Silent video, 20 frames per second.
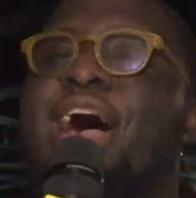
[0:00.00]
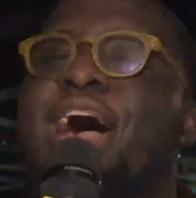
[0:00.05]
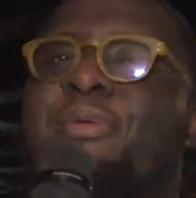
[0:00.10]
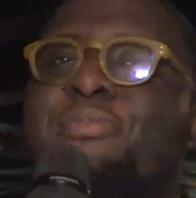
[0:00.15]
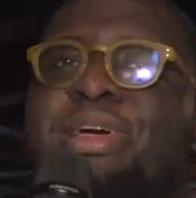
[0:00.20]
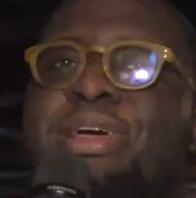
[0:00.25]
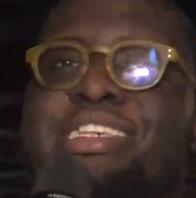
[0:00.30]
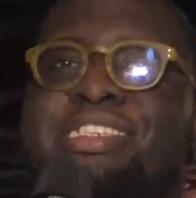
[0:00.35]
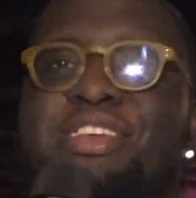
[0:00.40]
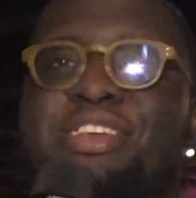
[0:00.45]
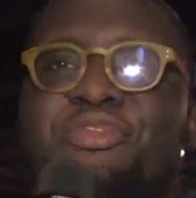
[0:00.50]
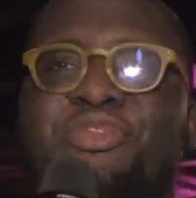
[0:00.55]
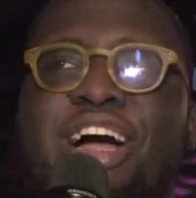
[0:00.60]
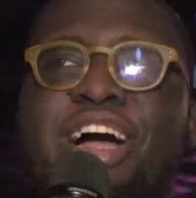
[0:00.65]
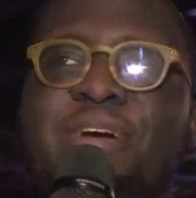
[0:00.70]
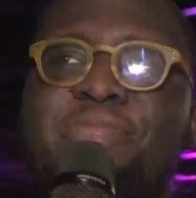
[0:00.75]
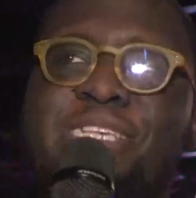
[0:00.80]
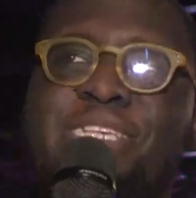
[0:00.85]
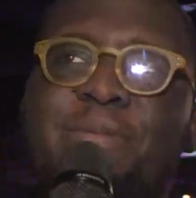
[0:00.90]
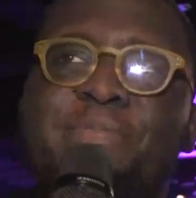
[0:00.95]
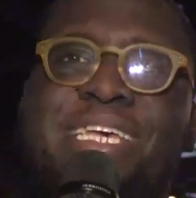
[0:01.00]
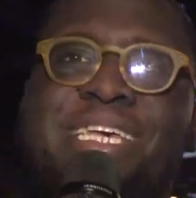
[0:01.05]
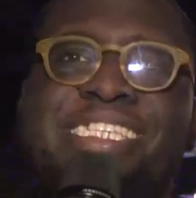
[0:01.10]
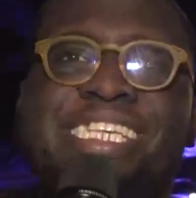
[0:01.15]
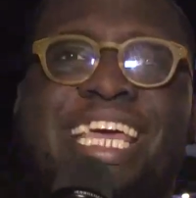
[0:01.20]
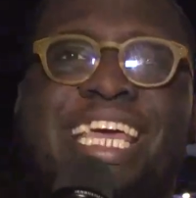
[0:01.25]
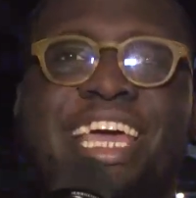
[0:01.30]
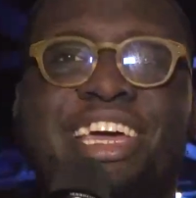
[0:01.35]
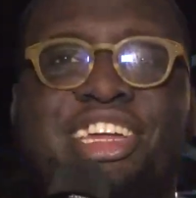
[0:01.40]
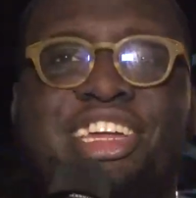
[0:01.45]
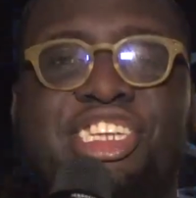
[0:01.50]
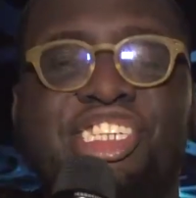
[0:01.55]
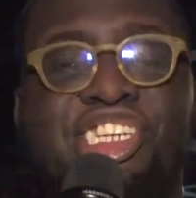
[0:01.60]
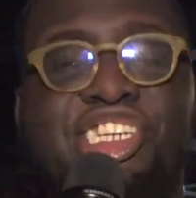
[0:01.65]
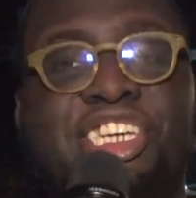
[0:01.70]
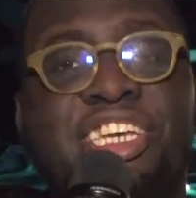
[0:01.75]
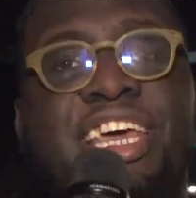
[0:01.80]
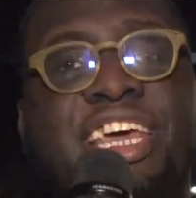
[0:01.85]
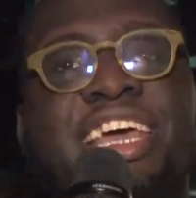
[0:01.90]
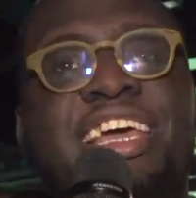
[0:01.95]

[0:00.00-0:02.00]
Amazing vibes, amazing energy.